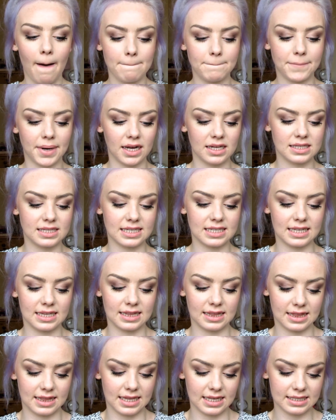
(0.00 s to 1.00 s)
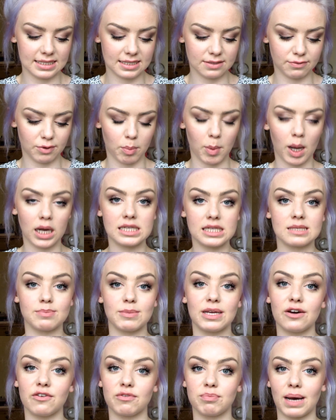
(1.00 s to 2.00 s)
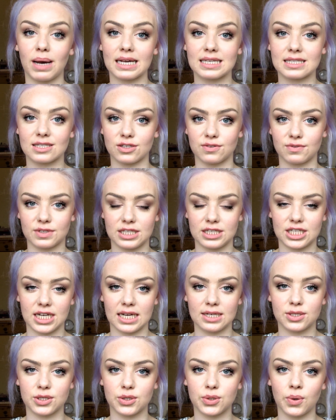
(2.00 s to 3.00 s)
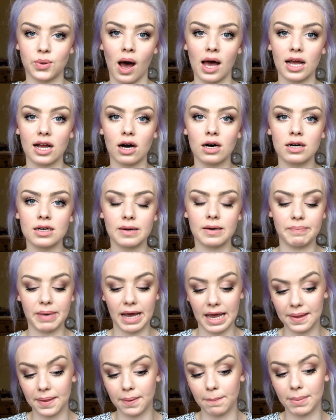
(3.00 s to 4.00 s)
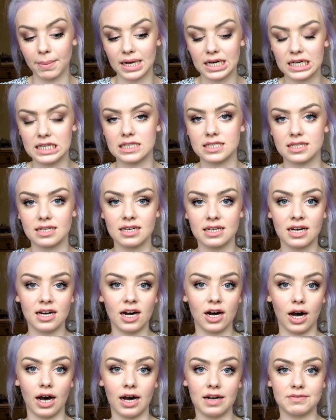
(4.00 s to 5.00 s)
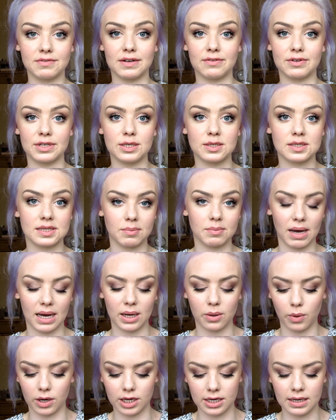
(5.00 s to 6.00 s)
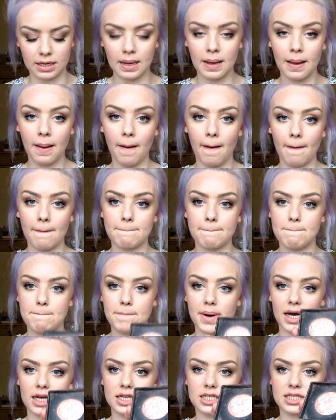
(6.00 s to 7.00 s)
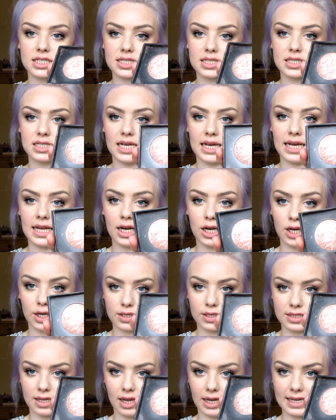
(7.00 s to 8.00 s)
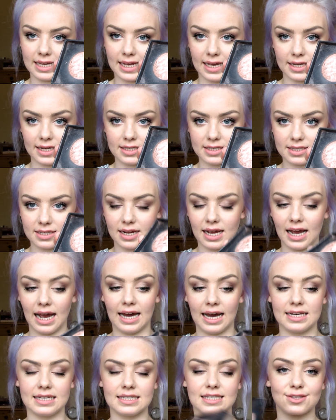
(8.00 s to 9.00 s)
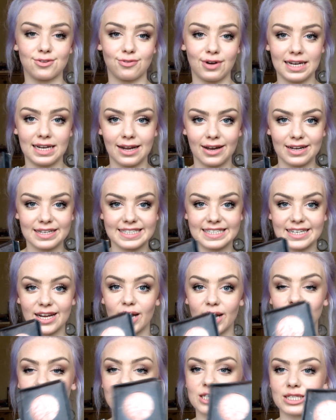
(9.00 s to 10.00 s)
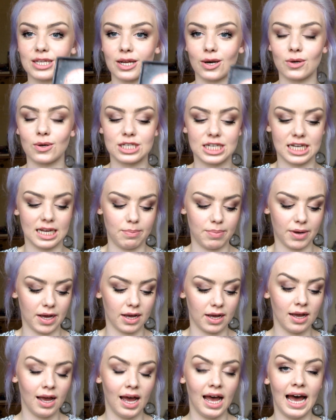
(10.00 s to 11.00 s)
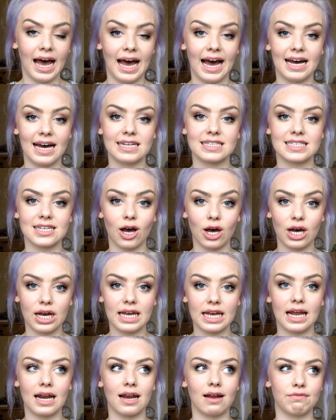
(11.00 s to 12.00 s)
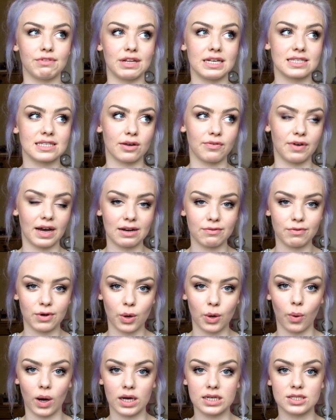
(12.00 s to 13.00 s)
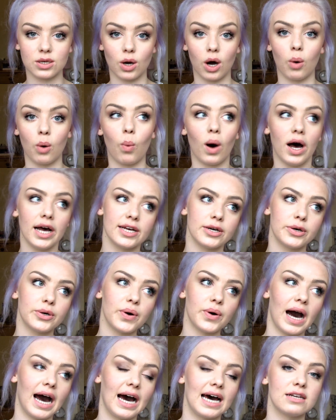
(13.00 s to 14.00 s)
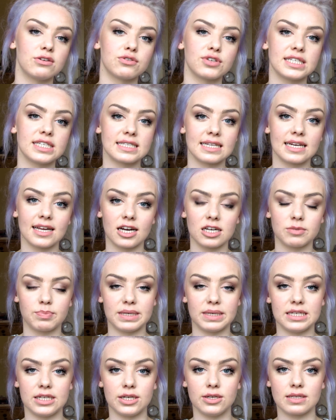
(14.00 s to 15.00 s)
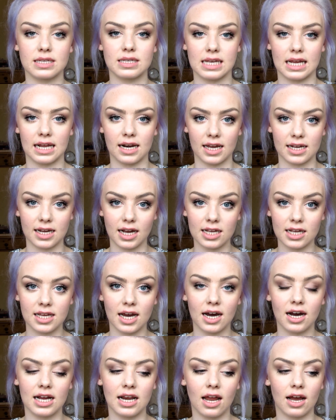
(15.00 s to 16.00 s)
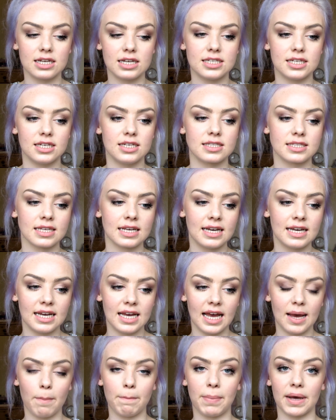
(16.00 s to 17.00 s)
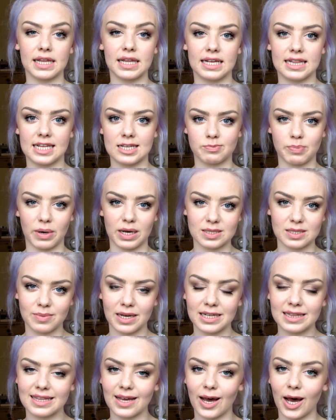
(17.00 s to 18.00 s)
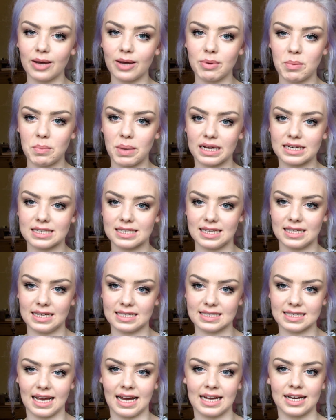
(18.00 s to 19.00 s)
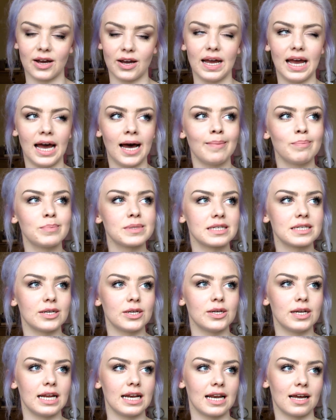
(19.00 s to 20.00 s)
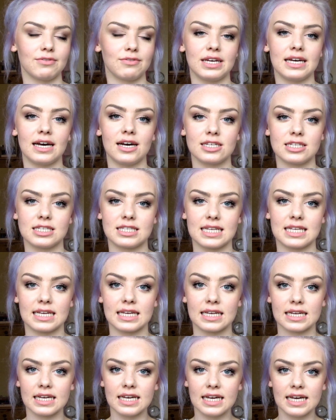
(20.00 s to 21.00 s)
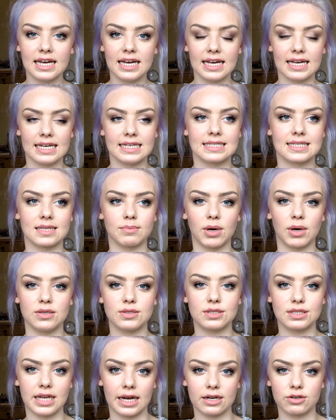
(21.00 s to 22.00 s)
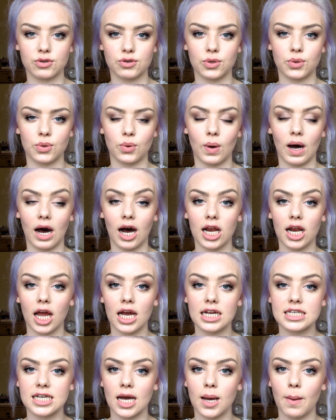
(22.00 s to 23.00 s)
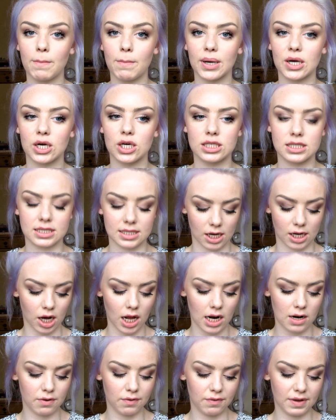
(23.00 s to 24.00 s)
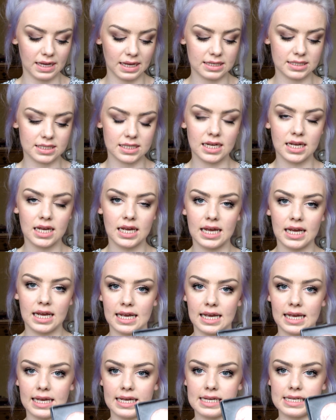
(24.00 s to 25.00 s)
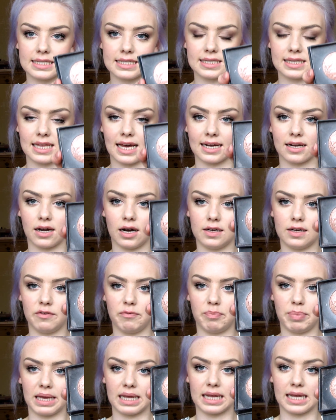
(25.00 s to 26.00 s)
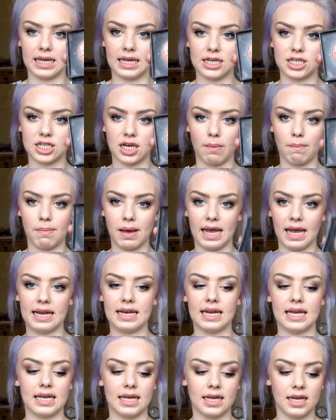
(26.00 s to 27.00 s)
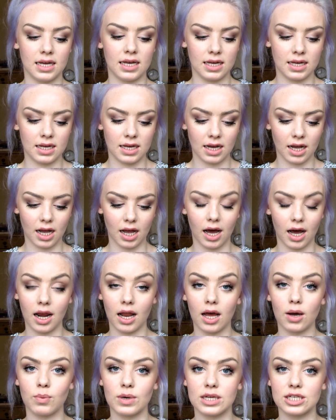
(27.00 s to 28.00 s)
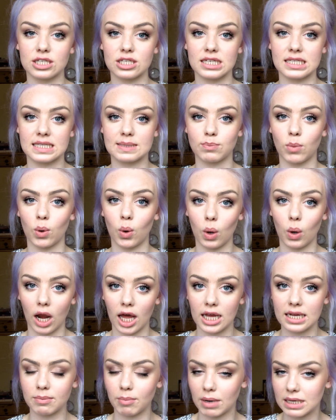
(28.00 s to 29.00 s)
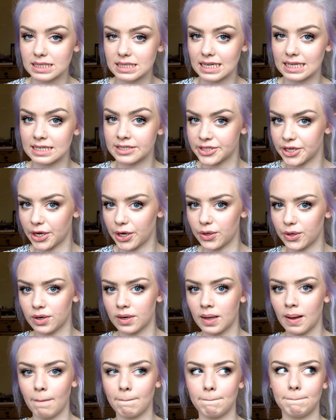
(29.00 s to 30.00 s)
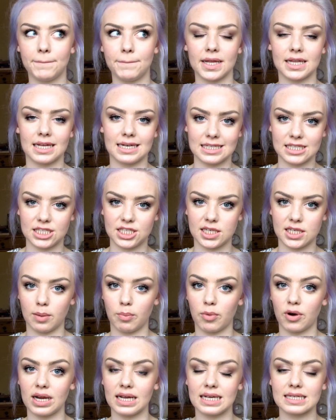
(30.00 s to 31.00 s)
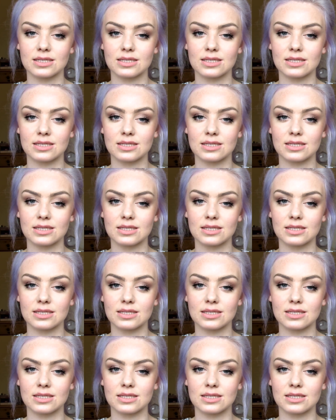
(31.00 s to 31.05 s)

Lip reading: But this reminds me of MAC's Soft and Gentle. I can't compare them because I've never used the MAC one, but it looks like it. And it's £3.99, which is a lot cheaper. And I love this. I've had it for quite a while, and recently I've been using like other highlighters. But then this past month I went back to this and I absolutely love it. I just think it's the most natural highlighter because the colour of it is that kind of pinky champagne-y colour, which is more like my skin tone, but then it's shimmery.